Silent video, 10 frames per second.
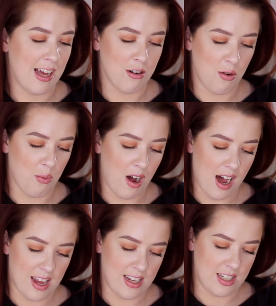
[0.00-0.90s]
I don't know
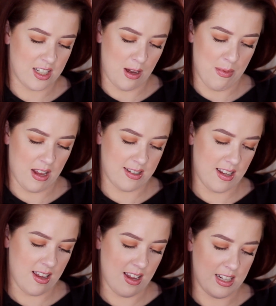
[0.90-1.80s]
why. It's
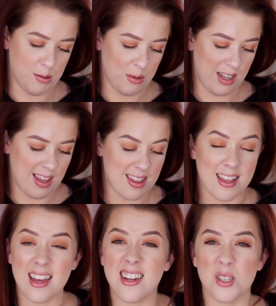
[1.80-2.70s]
amazing. It's really
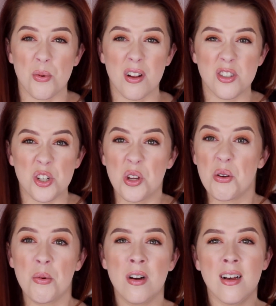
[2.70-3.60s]
thin as well
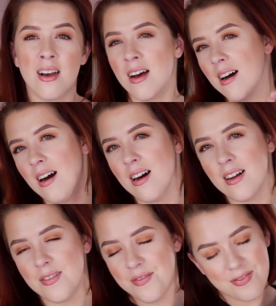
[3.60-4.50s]
too.
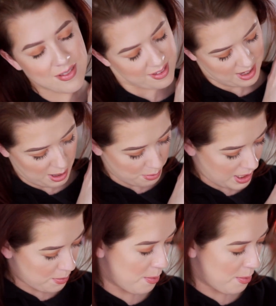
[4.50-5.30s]
I will keep